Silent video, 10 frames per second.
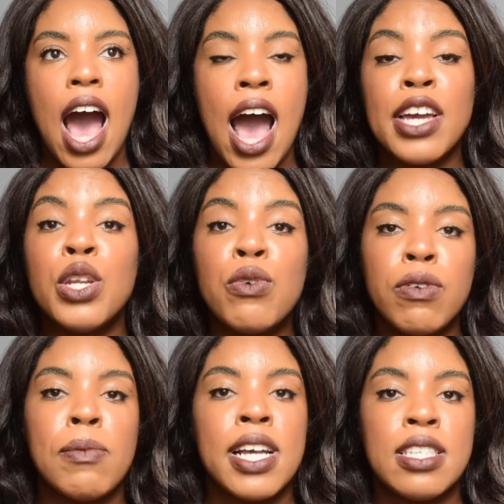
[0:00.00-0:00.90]
I know
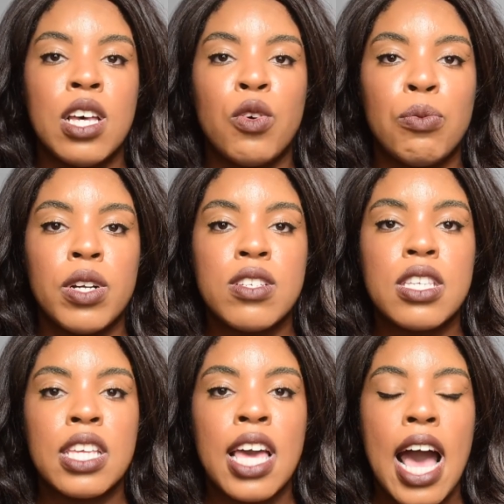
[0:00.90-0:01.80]
for myself
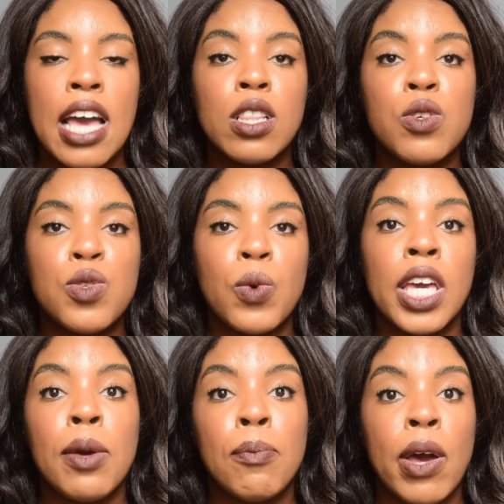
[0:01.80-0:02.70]
personally, I lose
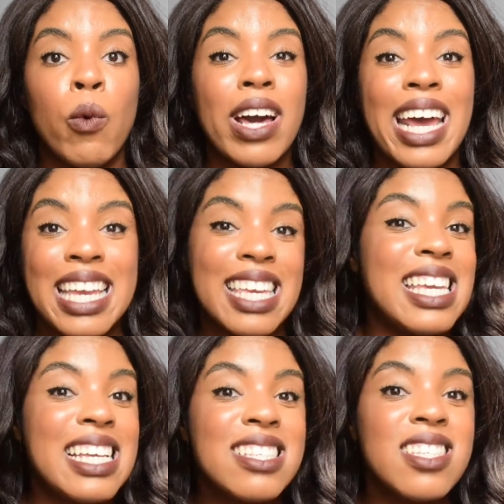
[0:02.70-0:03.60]
weight by what I
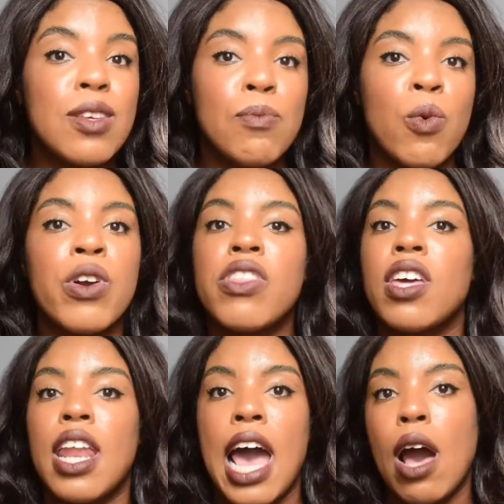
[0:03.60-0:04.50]
eat more
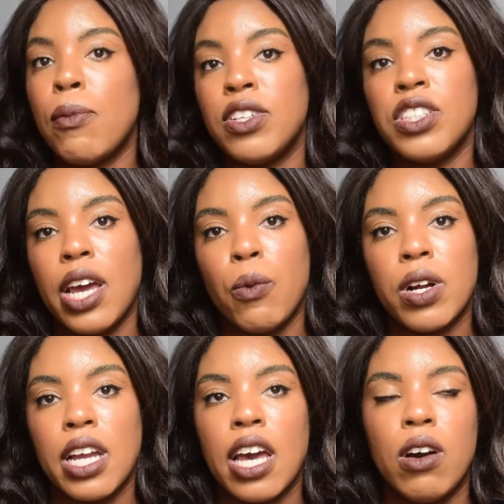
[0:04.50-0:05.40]
than how much I
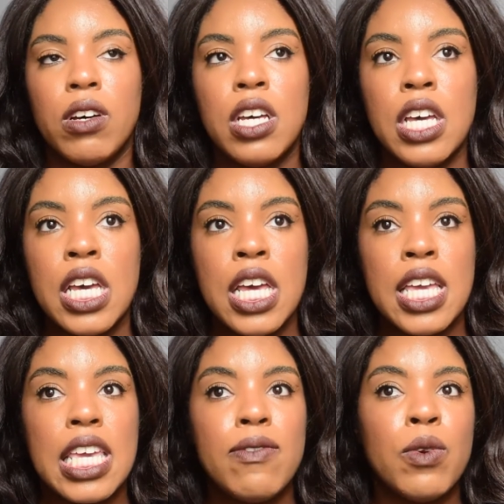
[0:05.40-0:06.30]
work out.
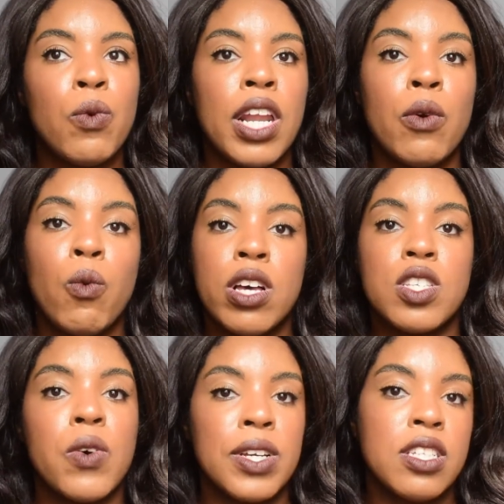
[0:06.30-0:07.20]
Even when I
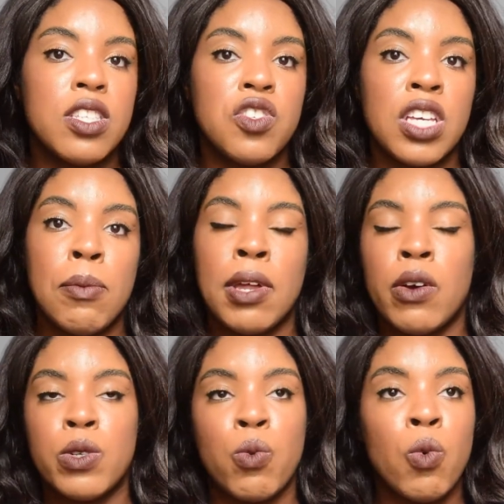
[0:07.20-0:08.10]
was going to the gym and
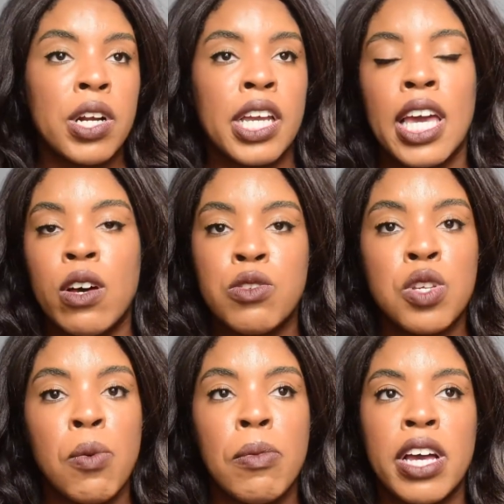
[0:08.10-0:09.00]
I was working out
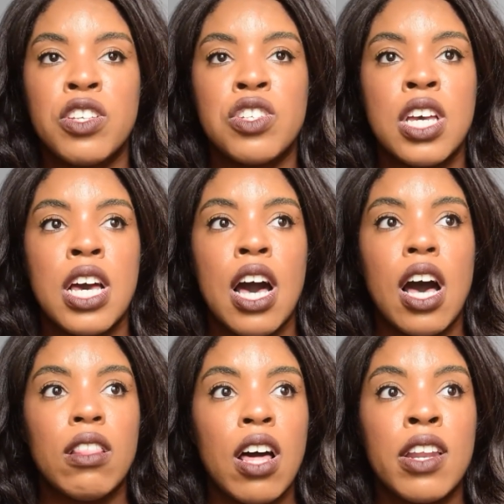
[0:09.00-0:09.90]
so much,
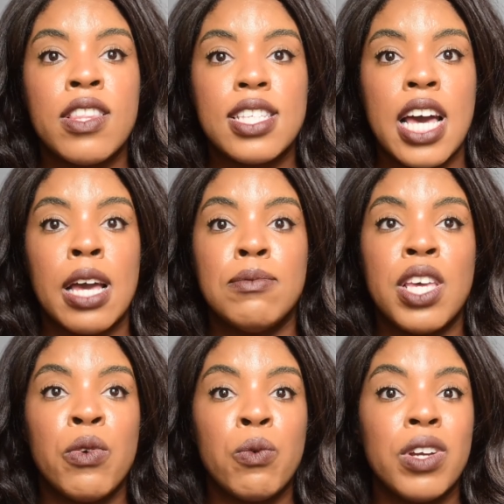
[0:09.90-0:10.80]
a lot of the times
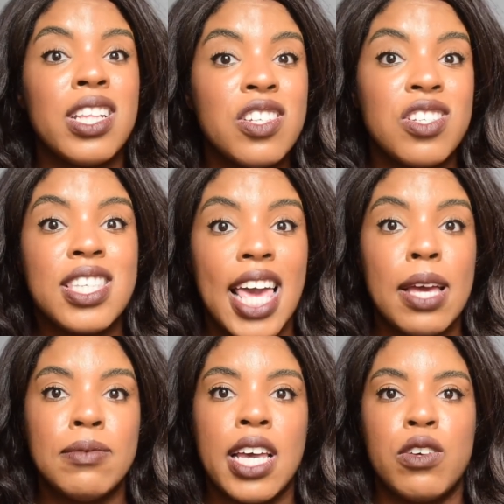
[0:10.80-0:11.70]
it really just
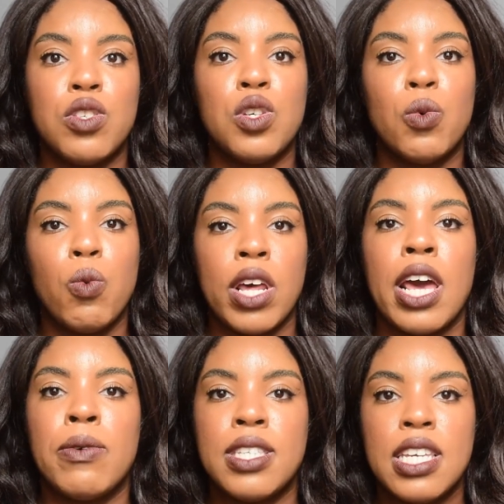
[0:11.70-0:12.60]
came down to what
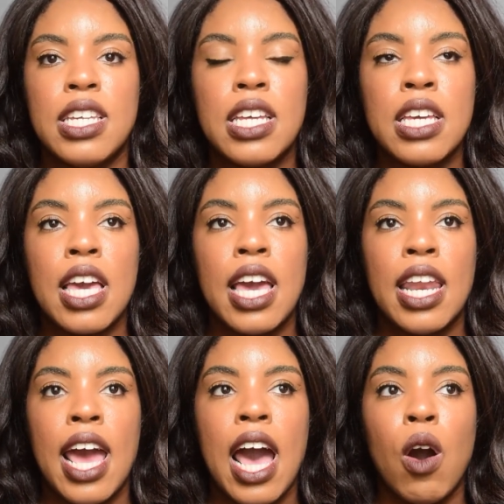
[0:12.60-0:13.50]
I was eating
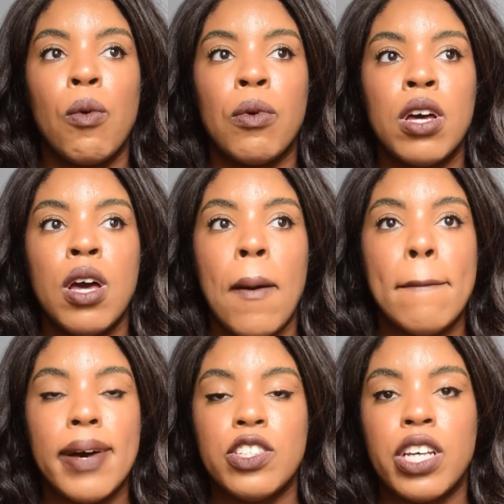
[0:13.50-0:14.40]
and how
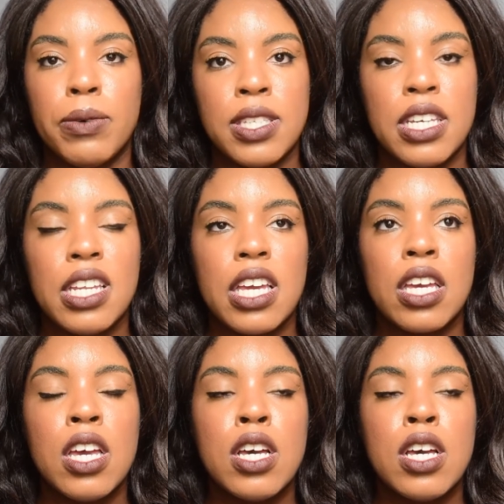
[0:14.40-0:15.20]
much I was eating.